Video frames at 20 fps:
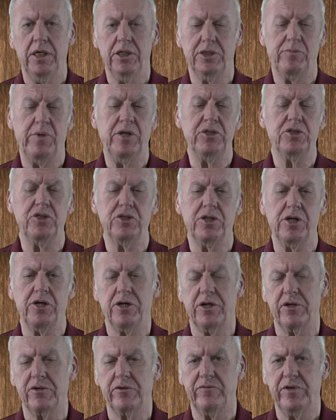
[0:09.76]
As mentioned in
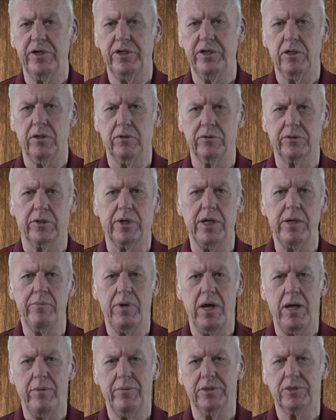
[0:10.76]
another video, the
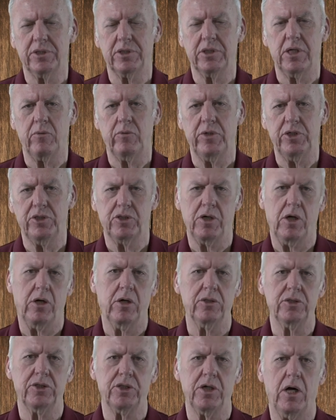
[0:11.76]
late payments that we
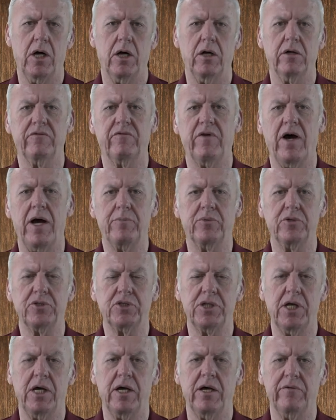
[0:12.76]
charge are
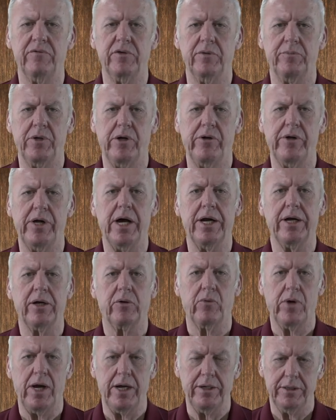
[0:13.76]
5% of the periodic
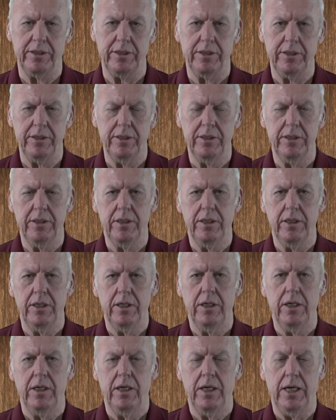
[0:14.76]
rent,
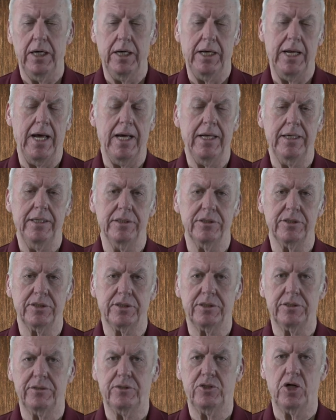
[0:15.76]
and that
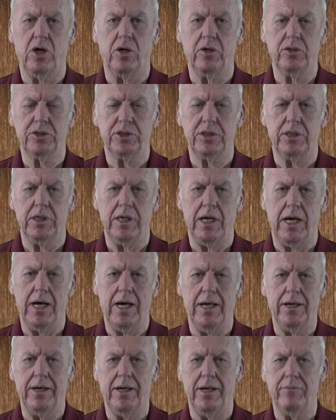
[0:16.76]
is charged
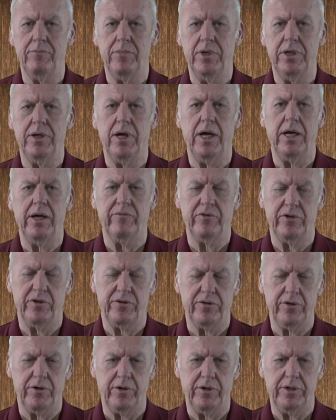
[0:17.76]
on midnight of the
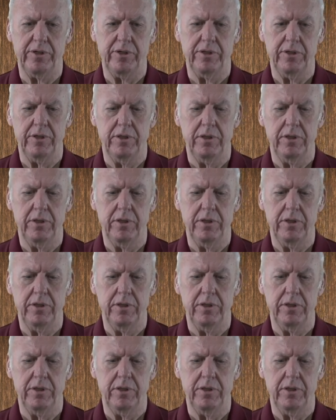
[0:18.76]
3rd.